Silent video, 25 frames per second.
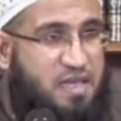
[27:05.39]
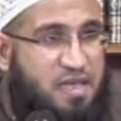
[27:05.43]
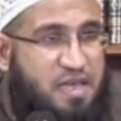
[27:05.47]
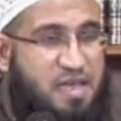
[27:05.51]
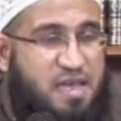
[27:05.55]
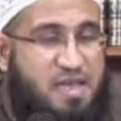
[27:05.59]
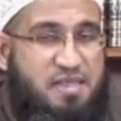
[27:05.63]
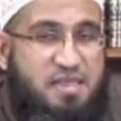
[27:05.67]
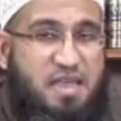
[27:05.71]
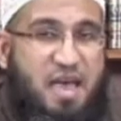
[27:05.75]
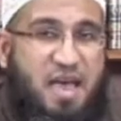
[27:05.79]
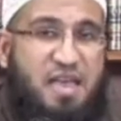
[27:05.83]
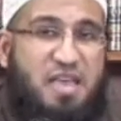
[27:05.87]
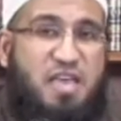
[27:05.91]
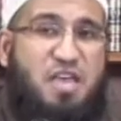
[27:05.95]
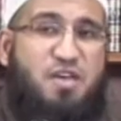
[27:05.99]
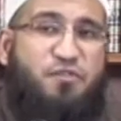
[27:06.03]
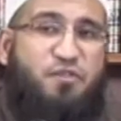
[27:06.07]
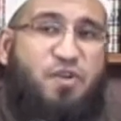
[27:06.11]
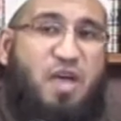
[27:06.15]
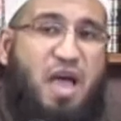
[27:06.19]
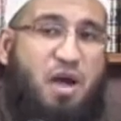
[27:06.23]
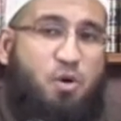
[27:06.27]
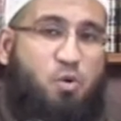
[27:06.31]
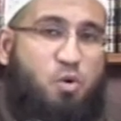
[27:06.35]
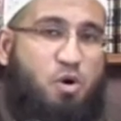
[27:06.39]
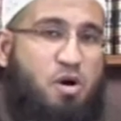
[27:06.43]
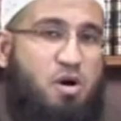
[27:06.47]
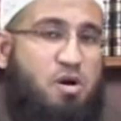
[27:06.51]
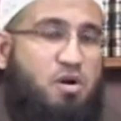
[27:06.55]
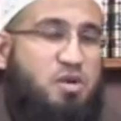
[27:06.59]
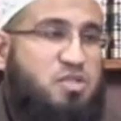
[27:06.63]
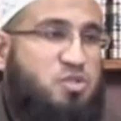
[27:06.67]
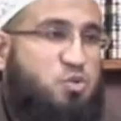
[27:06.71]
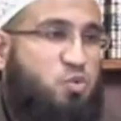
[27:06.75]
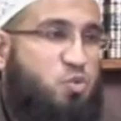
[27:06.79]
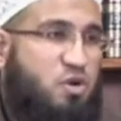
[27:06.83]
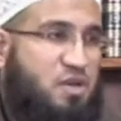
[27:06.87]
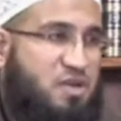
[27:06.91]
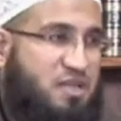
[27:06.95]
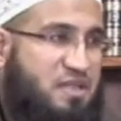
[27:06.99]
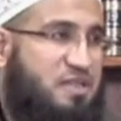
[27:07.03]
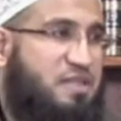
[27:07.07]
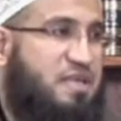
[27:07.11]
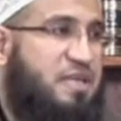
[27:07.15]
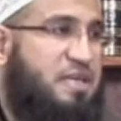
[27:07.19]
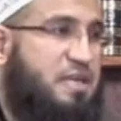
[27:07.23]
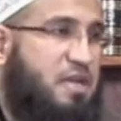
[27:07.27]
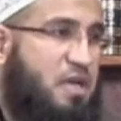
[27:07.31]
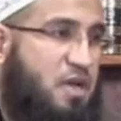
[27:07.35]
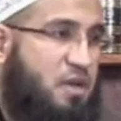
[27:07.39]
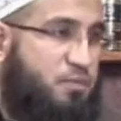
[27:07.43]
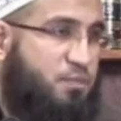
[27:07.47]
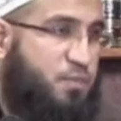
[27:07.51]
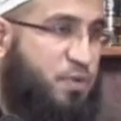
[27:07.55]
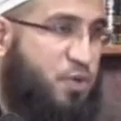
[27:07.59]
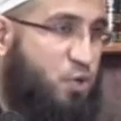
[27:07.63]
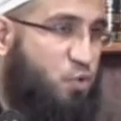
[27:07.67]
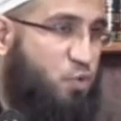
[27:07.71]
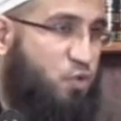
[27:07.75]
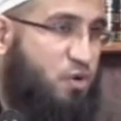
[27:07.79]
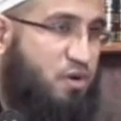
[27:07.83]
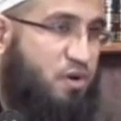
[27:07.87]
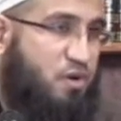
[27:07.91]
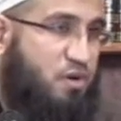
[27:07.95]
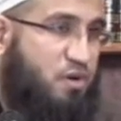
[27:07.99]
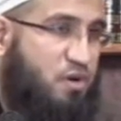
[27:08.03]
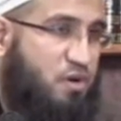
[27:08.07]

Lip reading: that if our hearts were clean and pure,